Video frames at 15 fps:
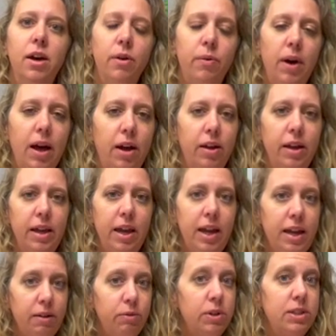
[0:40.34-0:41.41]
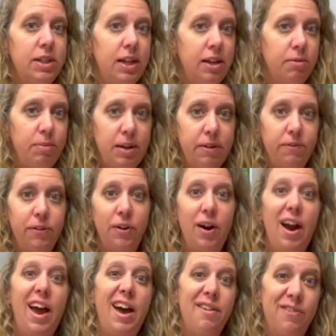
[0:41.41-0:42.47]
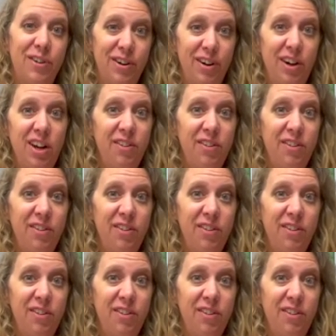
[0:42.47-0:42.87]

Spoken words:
Well, it will take me forever